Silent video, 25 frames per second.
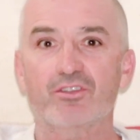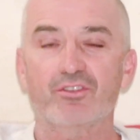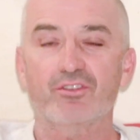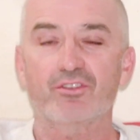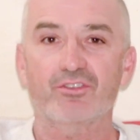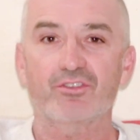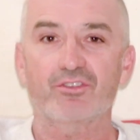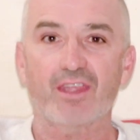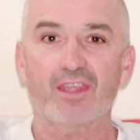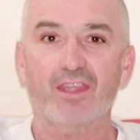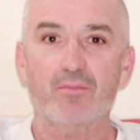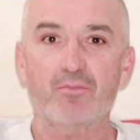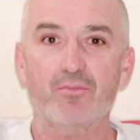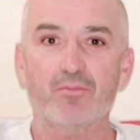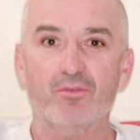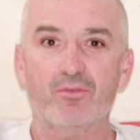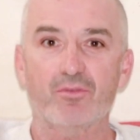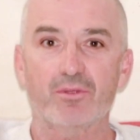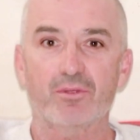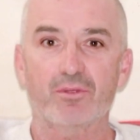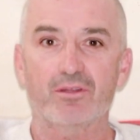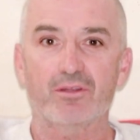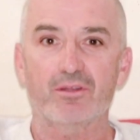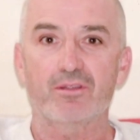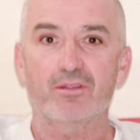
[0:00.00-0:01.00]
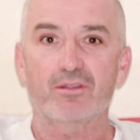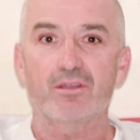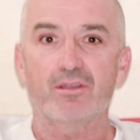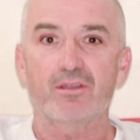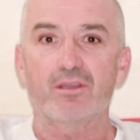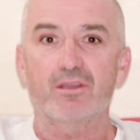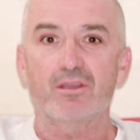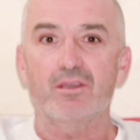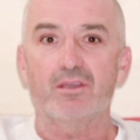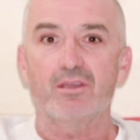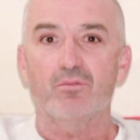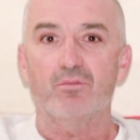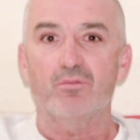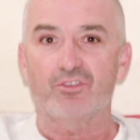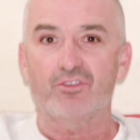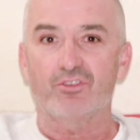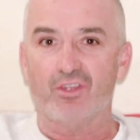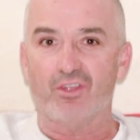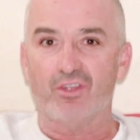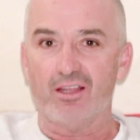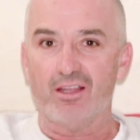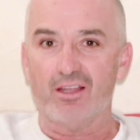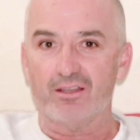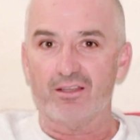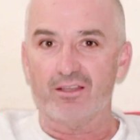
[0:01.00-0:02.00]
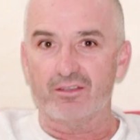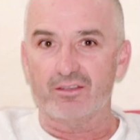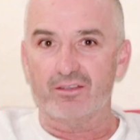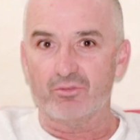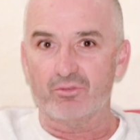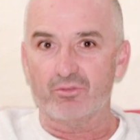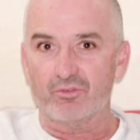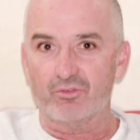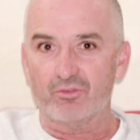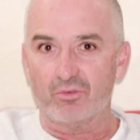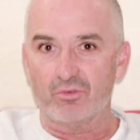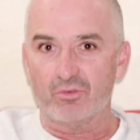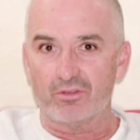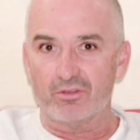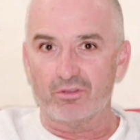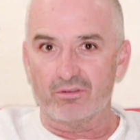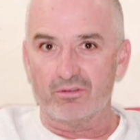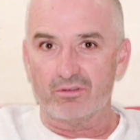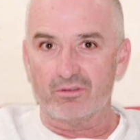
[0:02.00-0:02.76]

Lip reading: escaped from it, were silent, was what